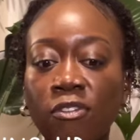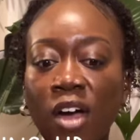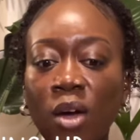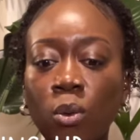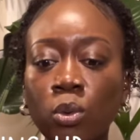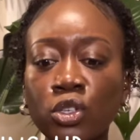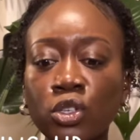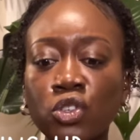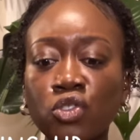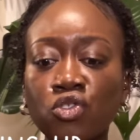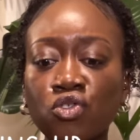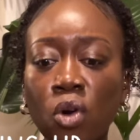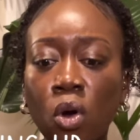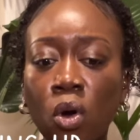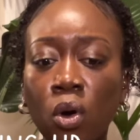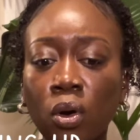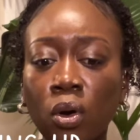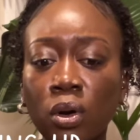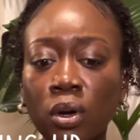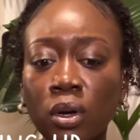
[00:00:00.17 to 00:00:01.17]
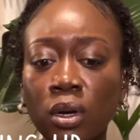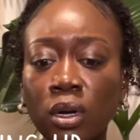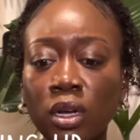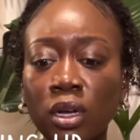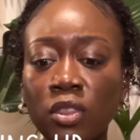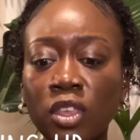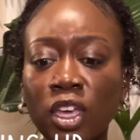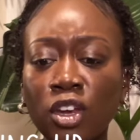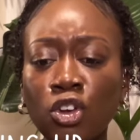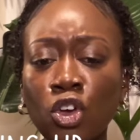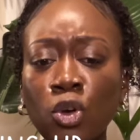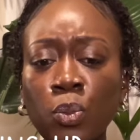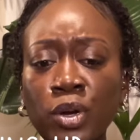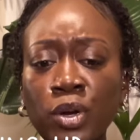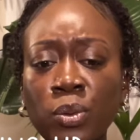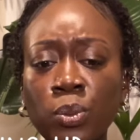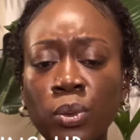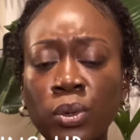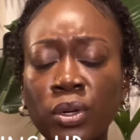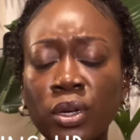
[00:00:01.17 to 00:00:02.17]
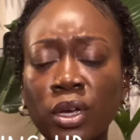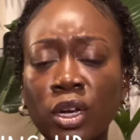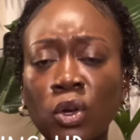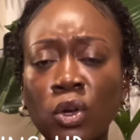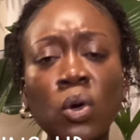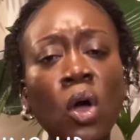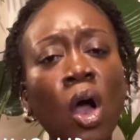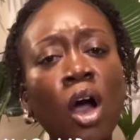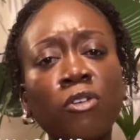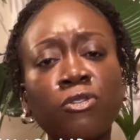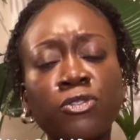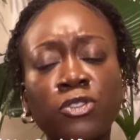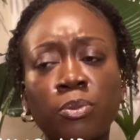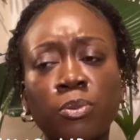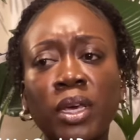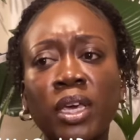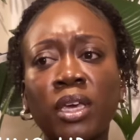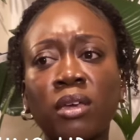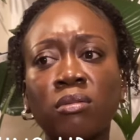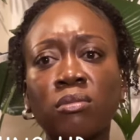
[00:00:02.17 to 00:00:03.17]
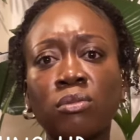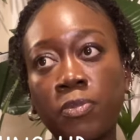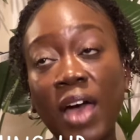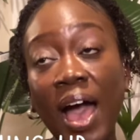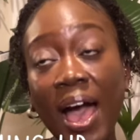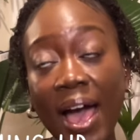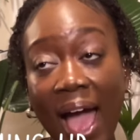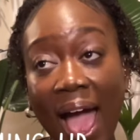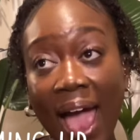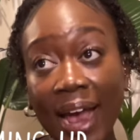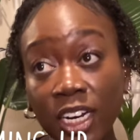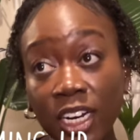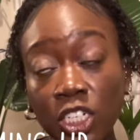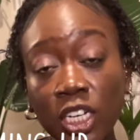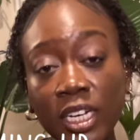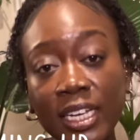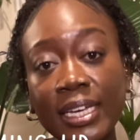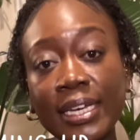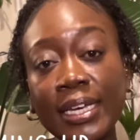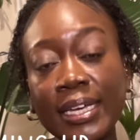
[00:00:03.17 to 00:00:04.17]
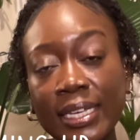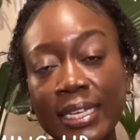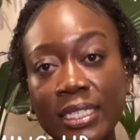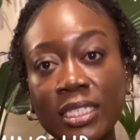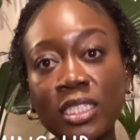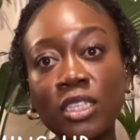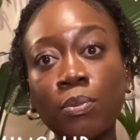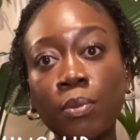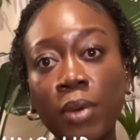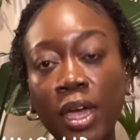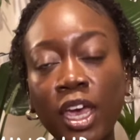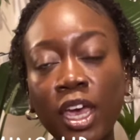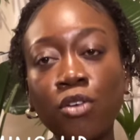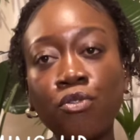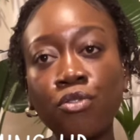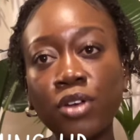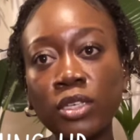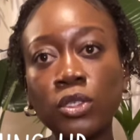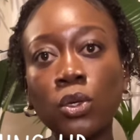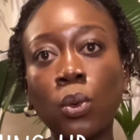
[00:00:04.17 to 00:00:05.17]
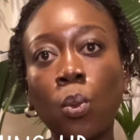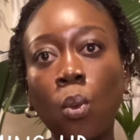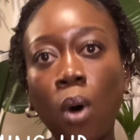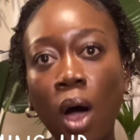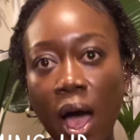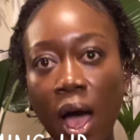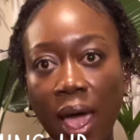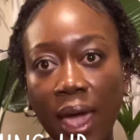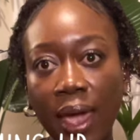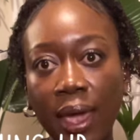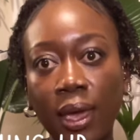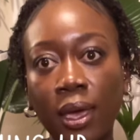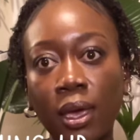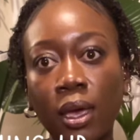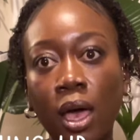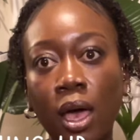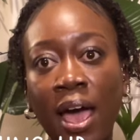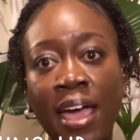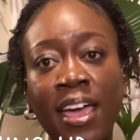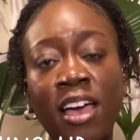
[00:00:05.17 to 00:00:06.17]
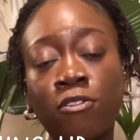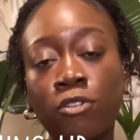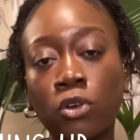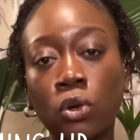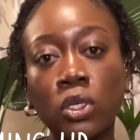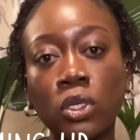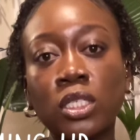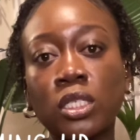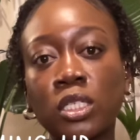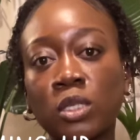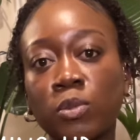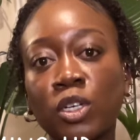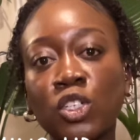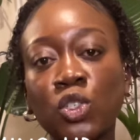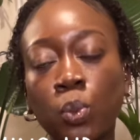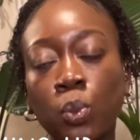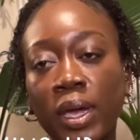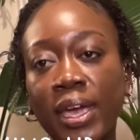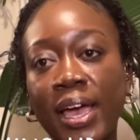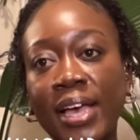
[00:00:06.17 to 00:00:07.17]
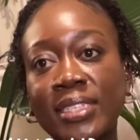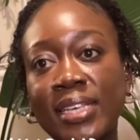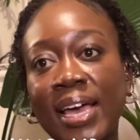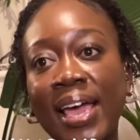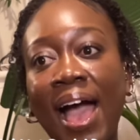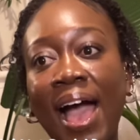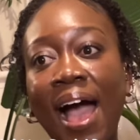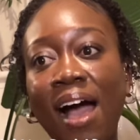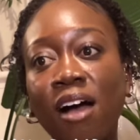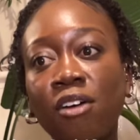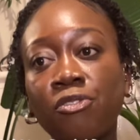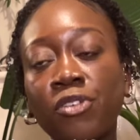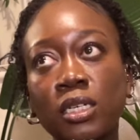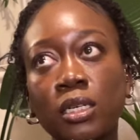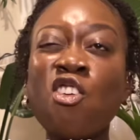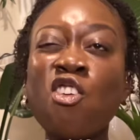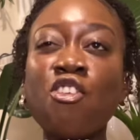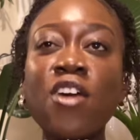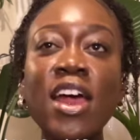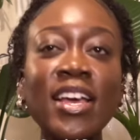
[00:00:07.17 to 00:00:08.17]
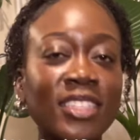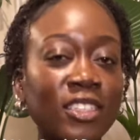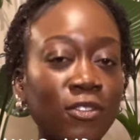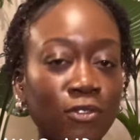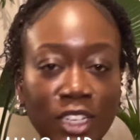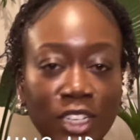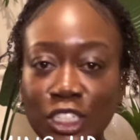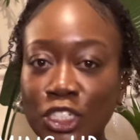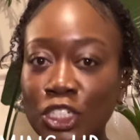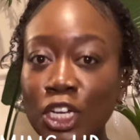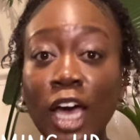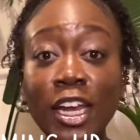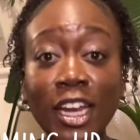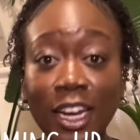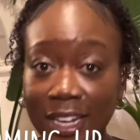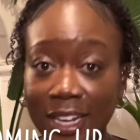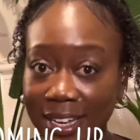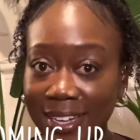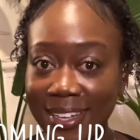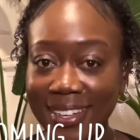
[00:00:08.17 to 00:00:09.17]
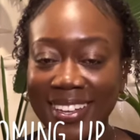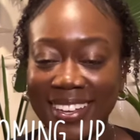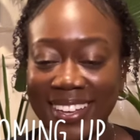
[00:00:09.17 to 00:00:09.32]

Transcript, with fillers: I was strong, then nobody would look after me. That actually is the main reason why I have lost as much weight as I have. Aggressively journaling.